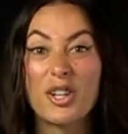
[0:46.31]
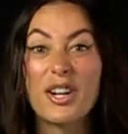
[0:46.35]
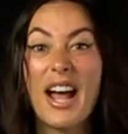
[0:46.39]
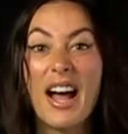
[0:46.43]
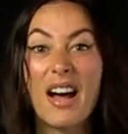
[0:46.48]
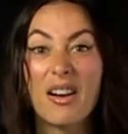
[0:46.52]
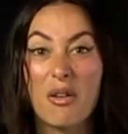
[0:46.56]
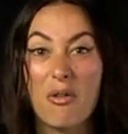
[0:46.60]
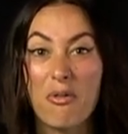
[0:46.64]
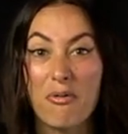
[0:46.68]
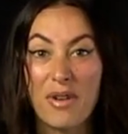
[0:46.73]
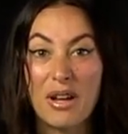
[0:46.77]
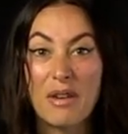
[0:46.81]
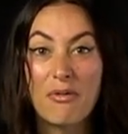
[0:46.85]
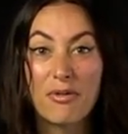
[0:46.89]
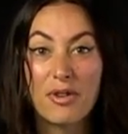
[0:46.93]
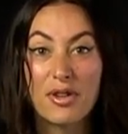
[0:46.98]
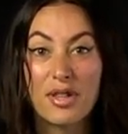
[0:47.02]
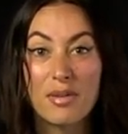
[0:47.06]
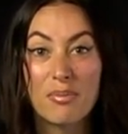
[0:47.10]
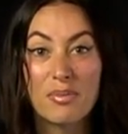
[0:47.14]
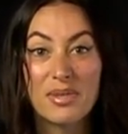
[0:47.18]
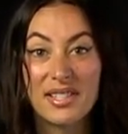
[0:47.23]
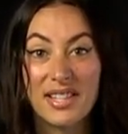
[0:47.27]
how to fend for
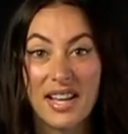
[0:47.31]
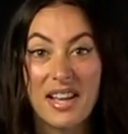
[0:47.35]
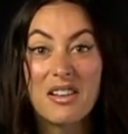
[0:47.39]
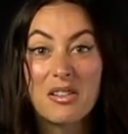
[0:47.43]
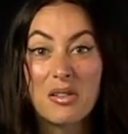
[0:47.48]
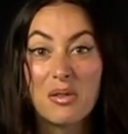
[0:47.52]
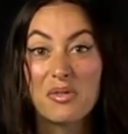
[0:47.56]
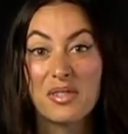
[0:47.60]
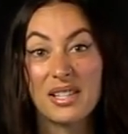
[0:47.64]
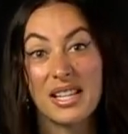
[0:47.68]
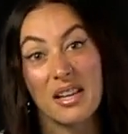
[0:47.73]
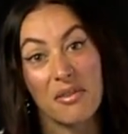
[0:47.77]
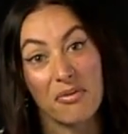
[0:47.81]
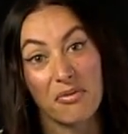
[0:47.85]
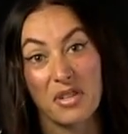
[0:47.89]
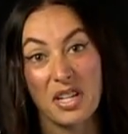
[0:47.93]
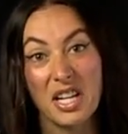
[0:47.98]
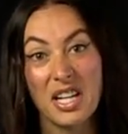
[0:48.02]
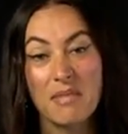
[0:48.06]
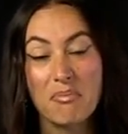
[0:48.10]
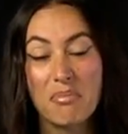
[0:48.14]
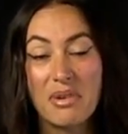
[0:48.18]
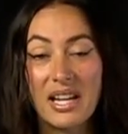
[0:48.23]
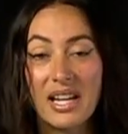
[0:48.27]
themselves if
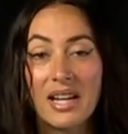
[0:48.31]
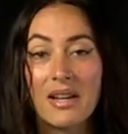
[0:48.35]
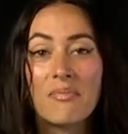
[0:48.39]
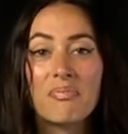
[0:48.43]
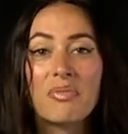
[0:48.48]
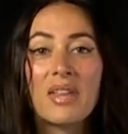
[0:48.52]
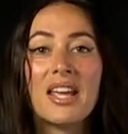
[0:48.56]
need be.